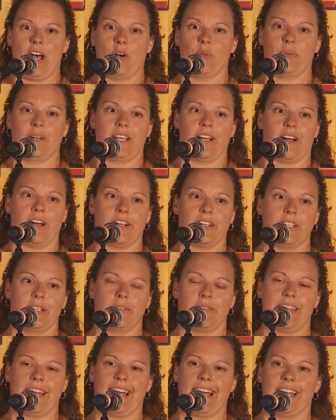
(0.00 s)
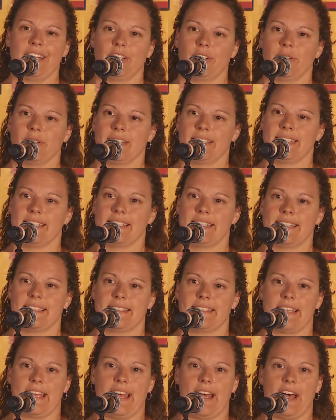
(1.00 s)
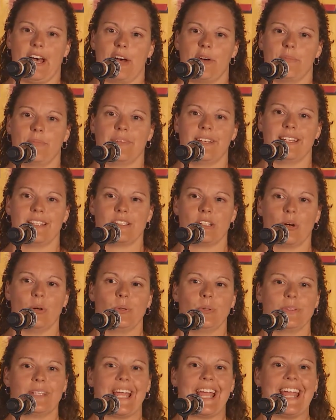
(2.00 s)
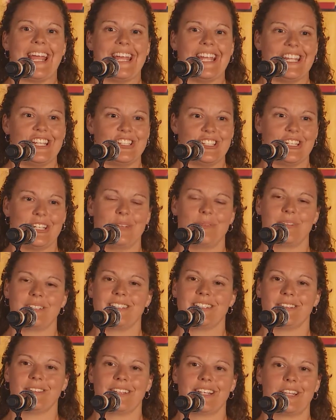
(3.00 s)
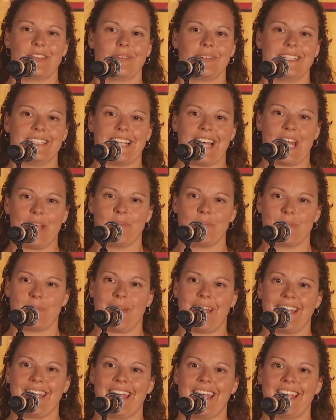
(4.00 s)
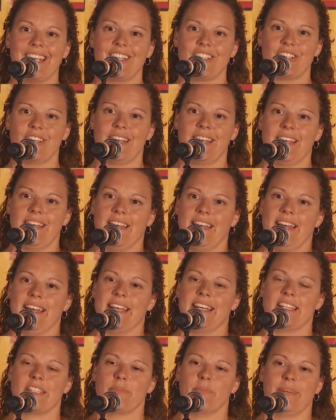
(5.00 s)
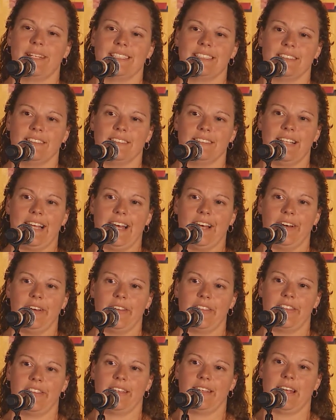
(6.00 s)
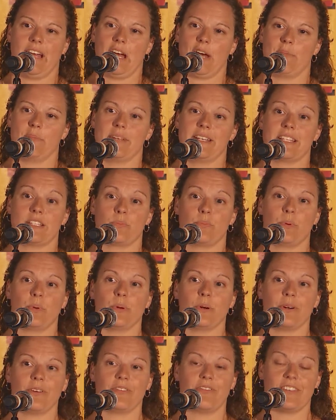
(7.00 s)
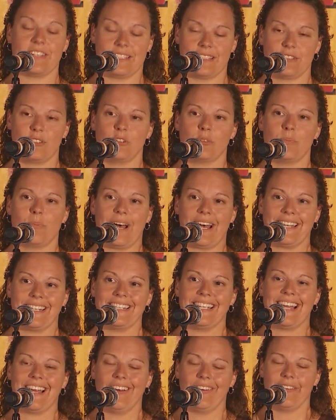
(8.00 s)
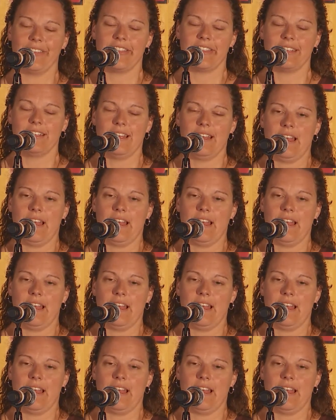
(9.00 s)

We argued that Chris's, his old age, he was nearly 3 times my age, his mental health, his poor physical body health,